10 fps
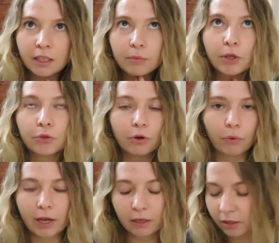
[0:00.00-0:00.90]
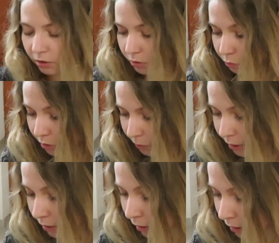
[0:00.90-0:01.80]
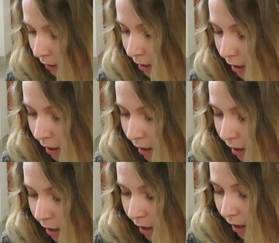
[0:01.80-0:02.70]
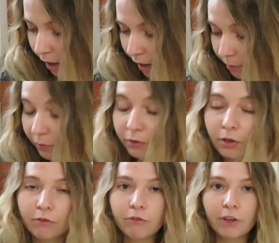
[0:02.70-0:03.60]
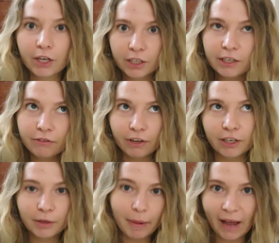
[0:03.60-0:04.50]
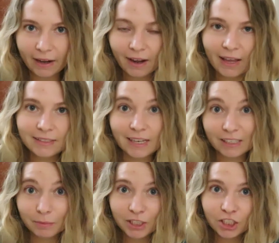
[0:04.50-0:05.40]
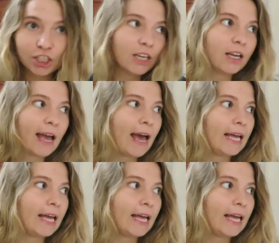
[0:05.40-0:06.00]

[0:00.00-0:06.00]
in my throat, and it's really weird. I'm very, very bad at text messaging,